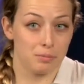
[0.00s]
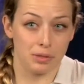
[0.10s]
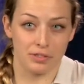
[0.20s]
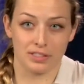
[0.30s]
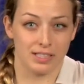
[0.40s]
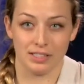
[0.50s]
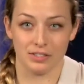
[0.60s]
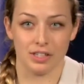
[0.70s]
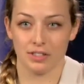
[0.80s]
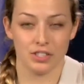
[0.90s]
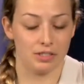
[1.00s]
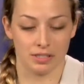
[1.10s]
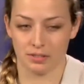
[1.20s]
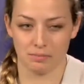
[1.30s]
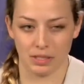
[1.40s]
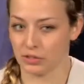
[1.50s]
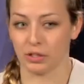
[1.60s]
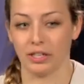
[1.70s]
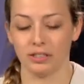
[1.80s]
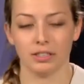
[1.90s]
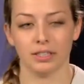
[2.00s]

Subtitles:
perfect study strategy. That's great.